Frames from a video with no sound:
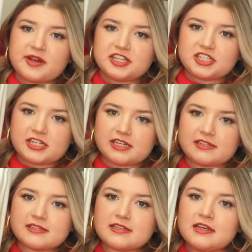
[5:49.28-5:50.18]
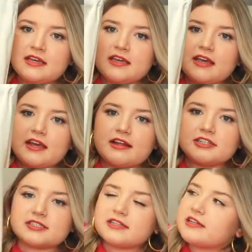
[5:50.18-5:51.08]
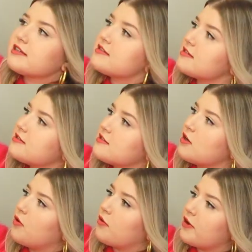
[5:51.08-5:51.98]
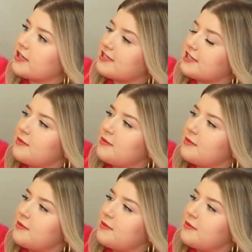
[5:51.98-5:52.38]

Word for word: my jeans, and I just think it's so gorgeous.